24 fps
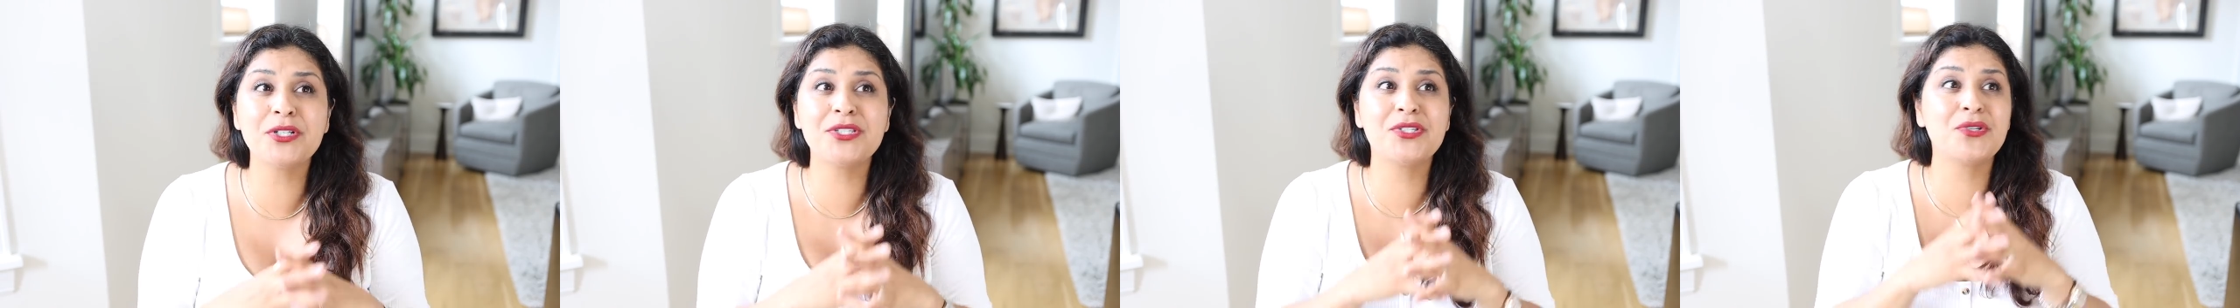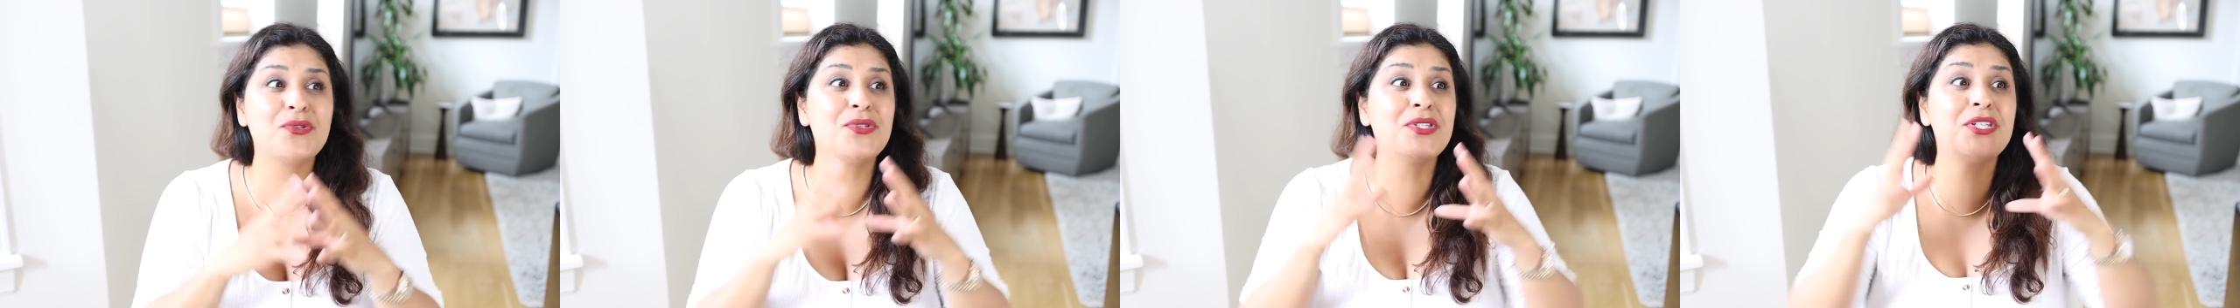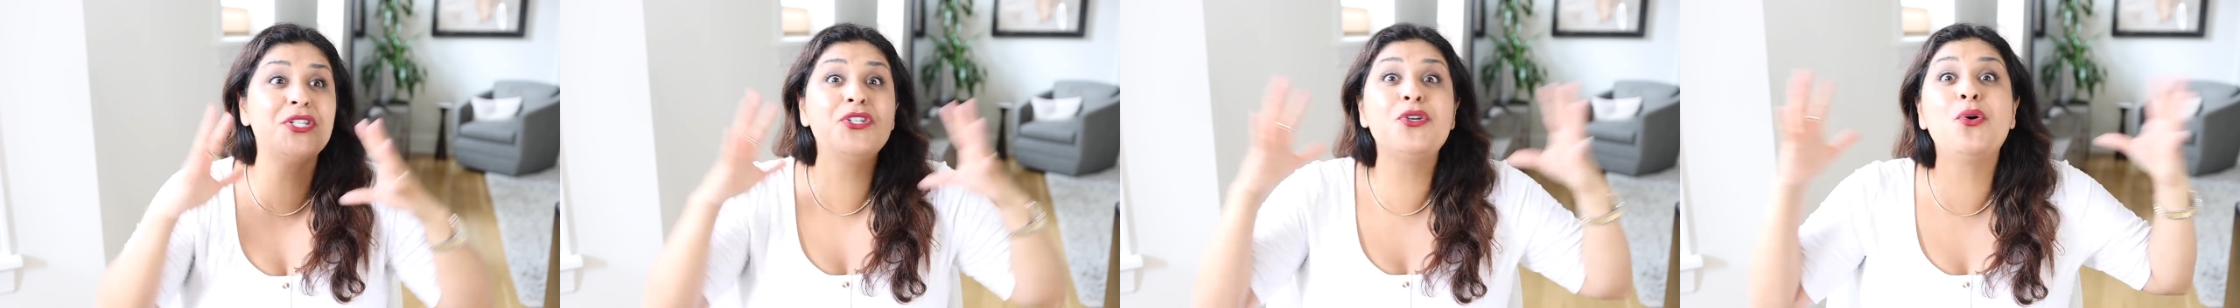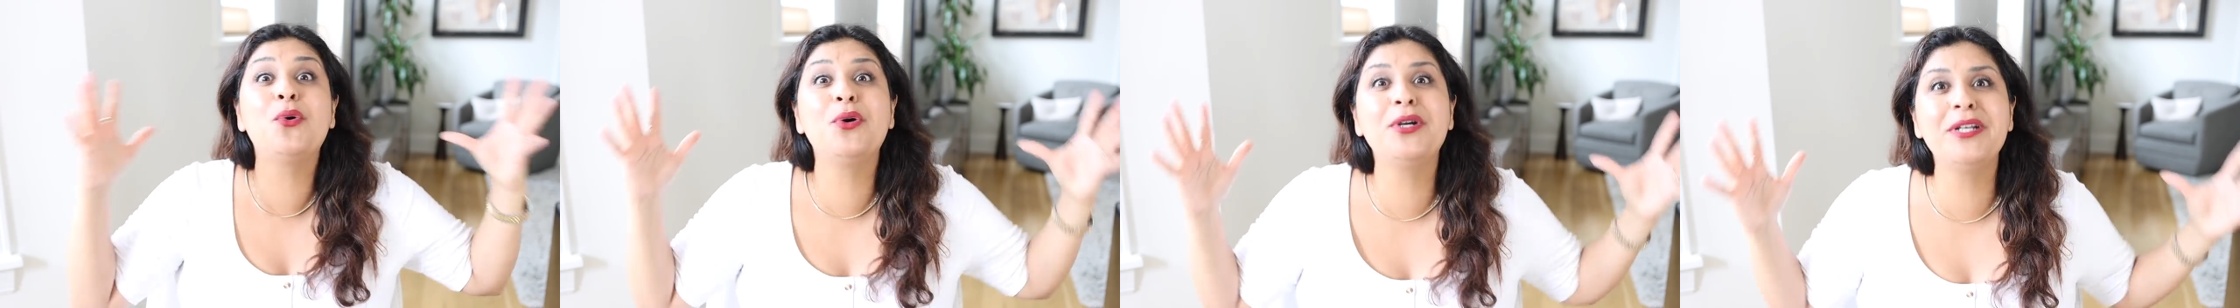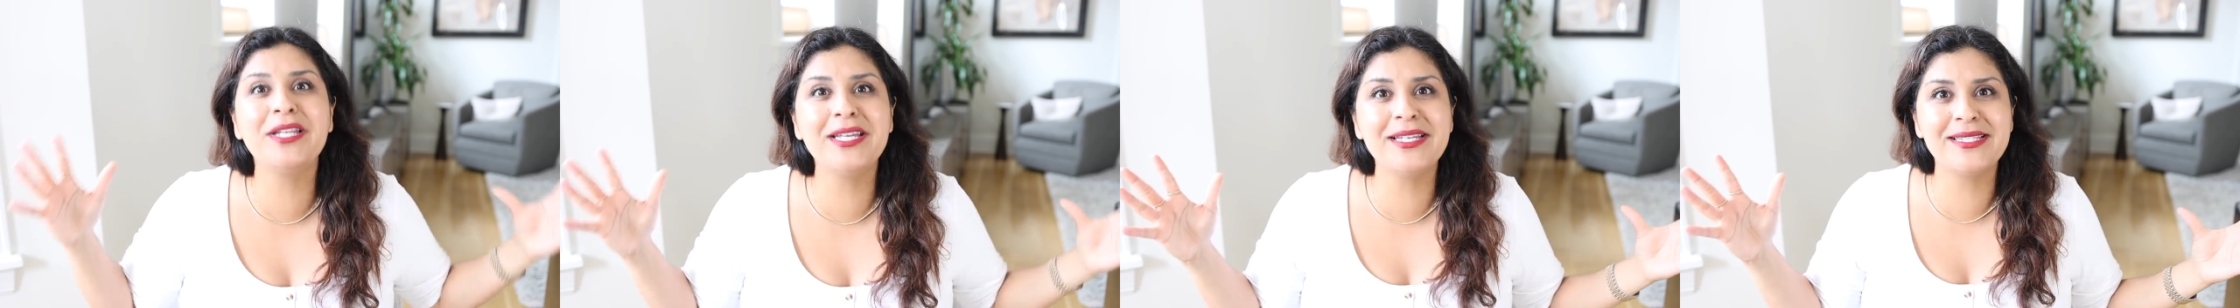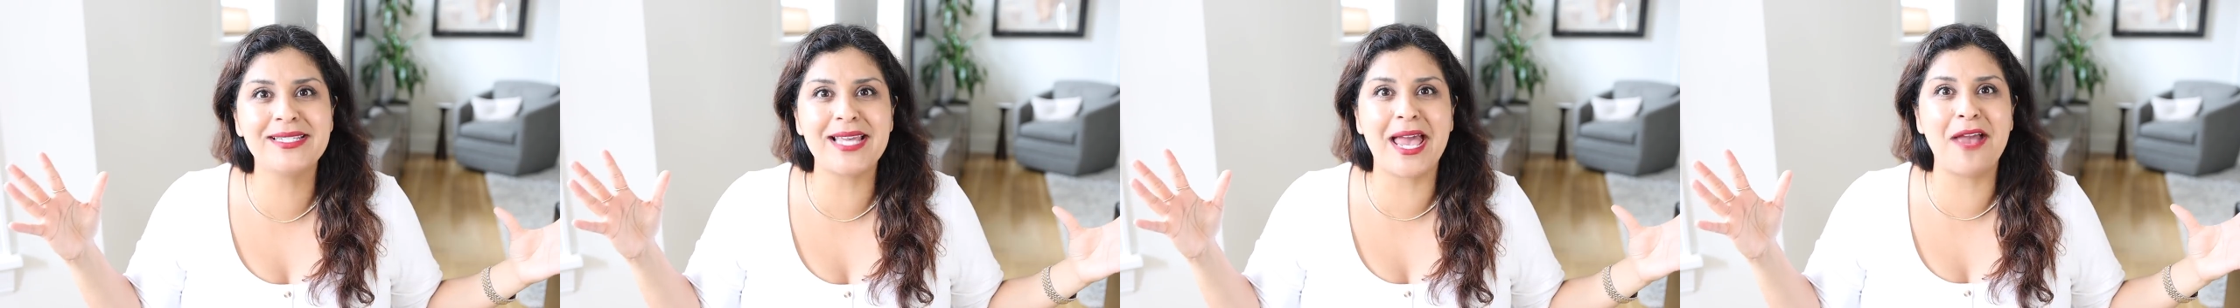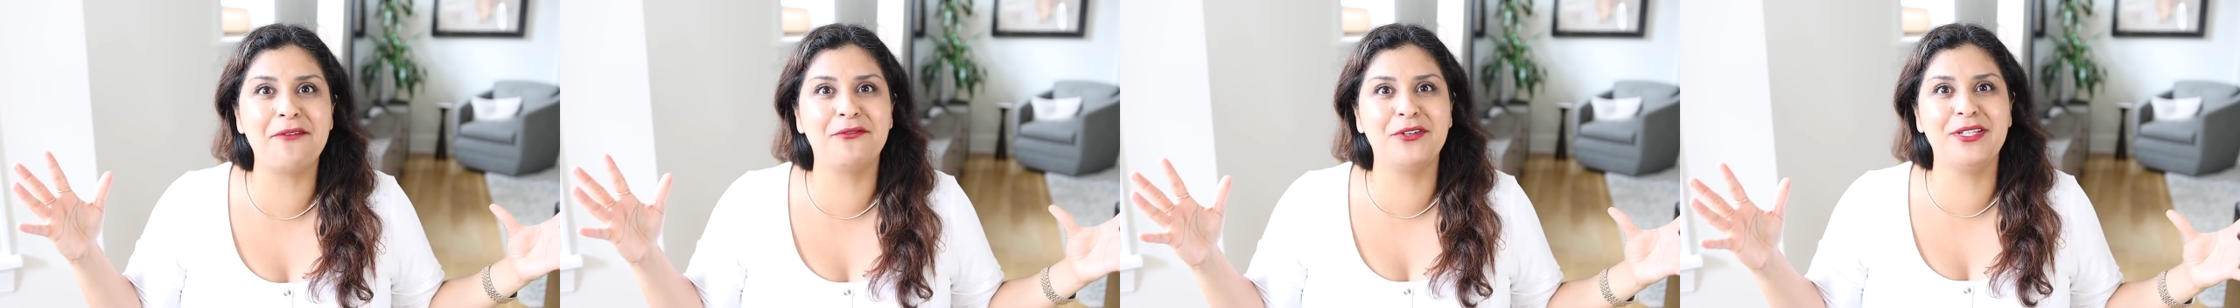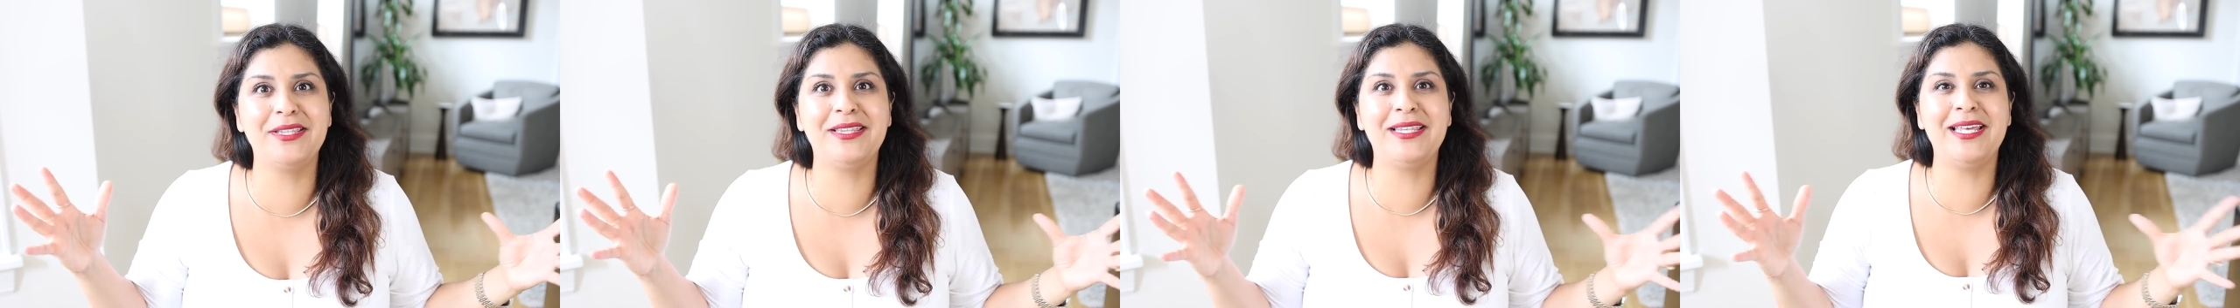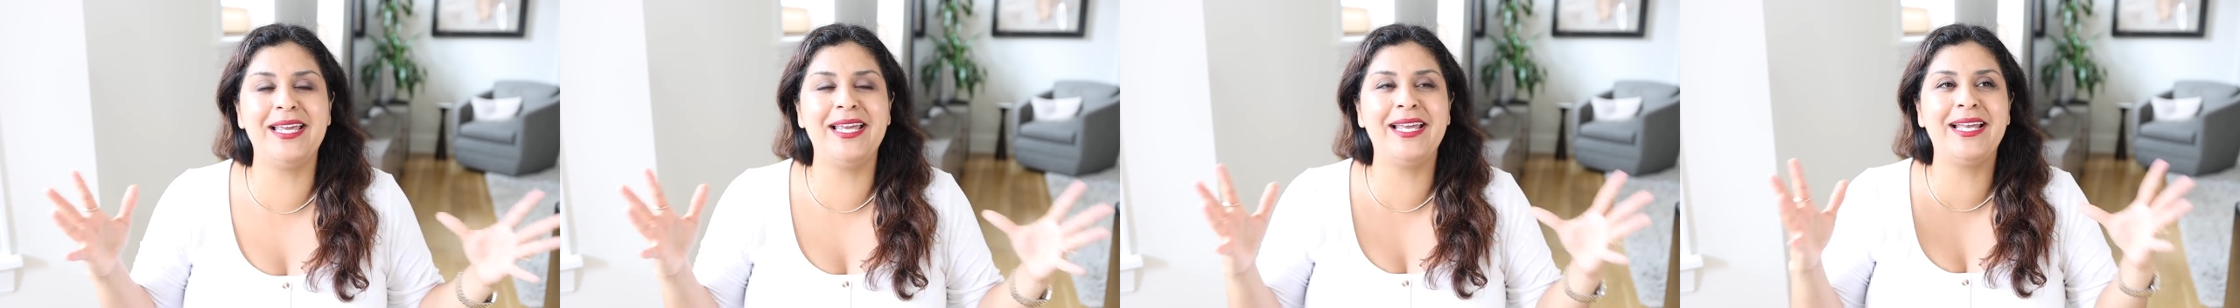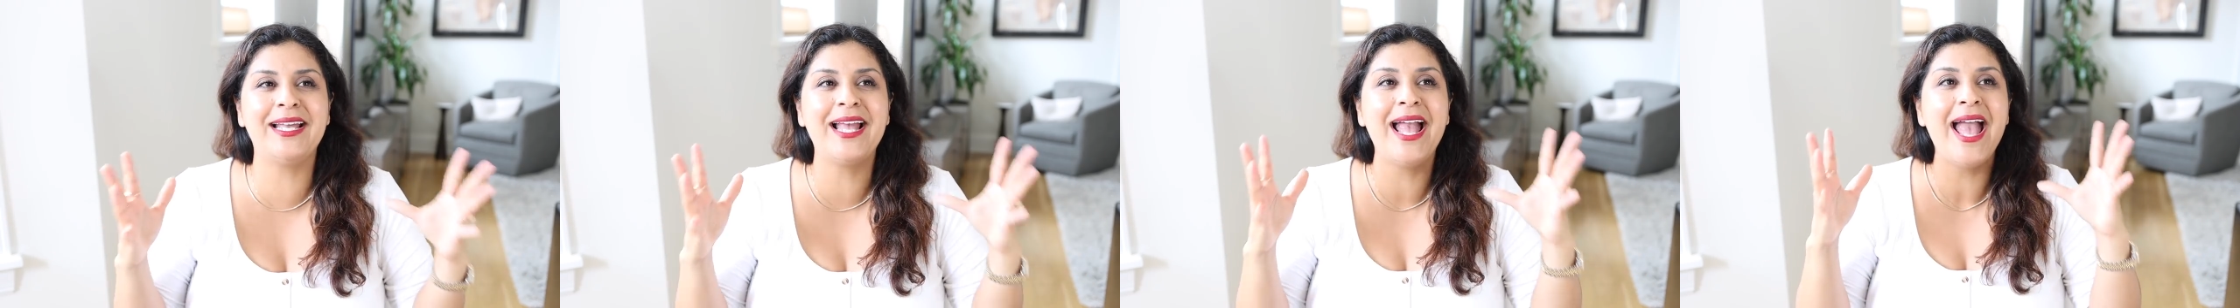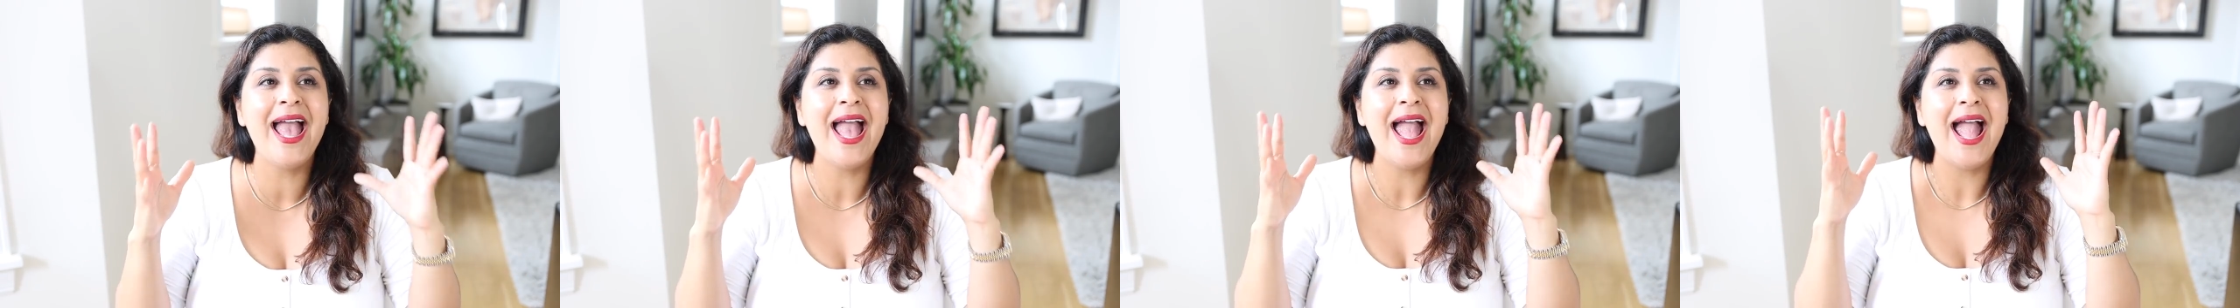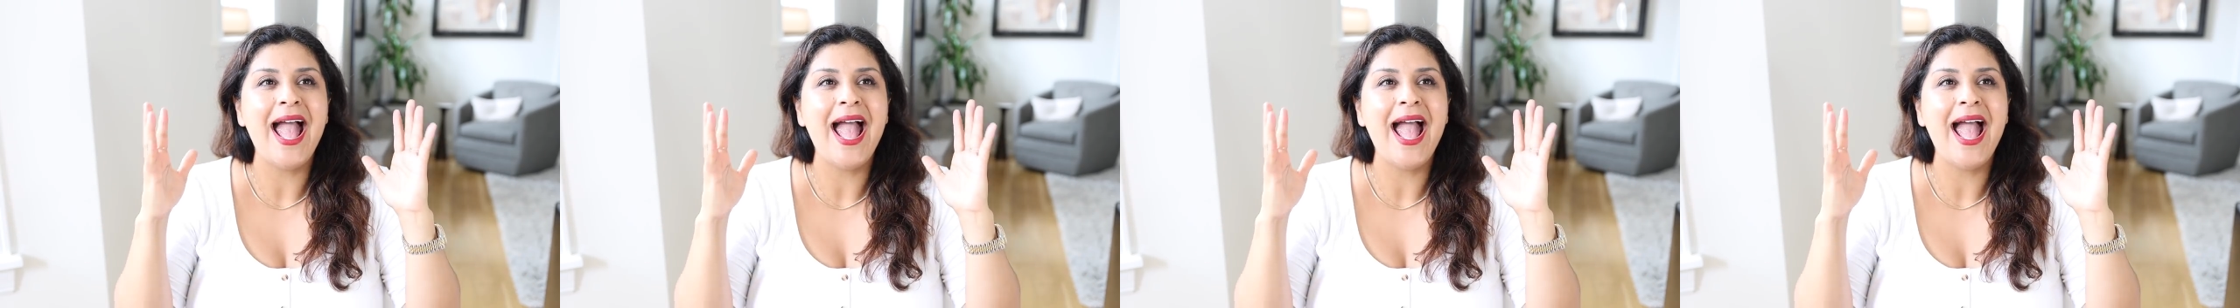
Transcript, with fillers: So seniority is everything,